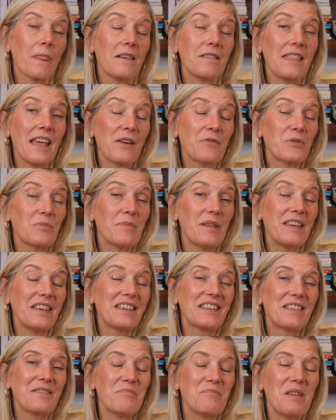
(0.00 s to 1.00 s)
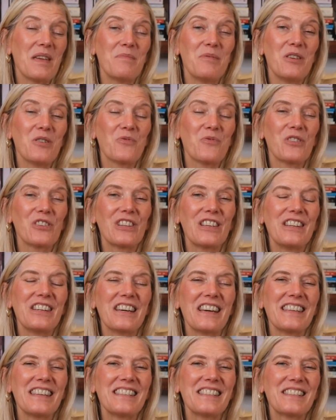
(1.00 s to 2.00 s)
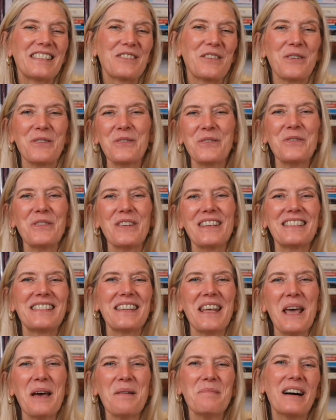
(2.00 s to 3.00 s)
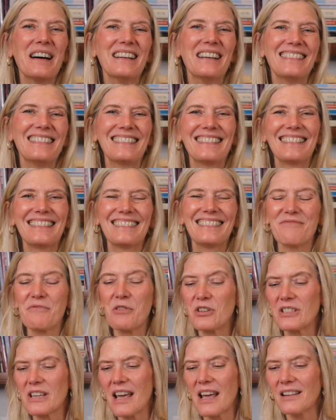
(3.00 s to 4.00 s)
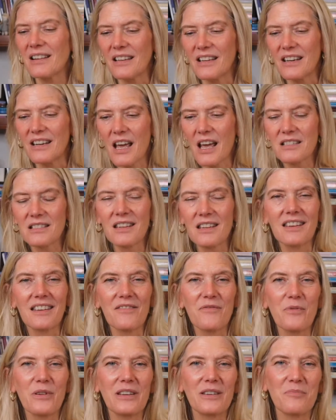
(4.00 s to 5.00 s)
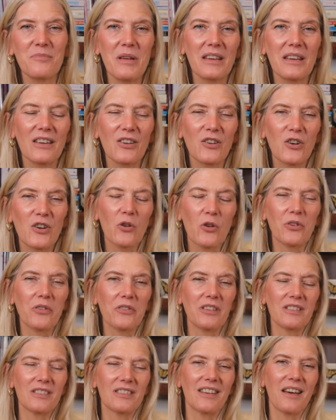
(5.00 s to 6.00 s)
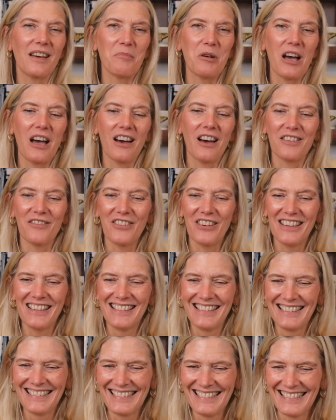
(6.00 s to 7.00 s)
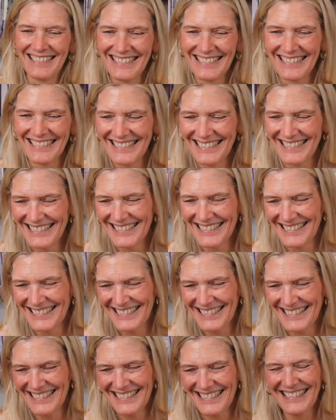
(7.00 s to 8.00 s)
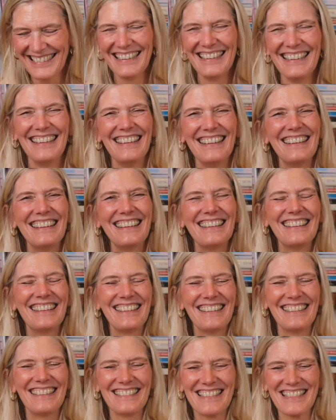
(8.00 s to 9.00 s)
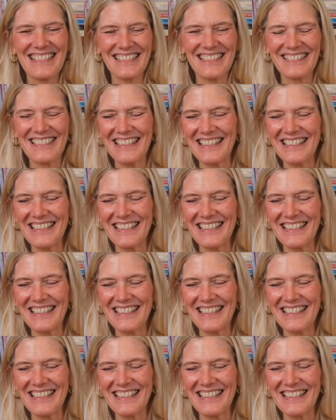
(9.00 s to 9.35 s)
And that would make maybe a really nice Cocoa Knits Emma. Where's Ellen asking if we could make a Cocoa Knits Emma out of it? Oh, so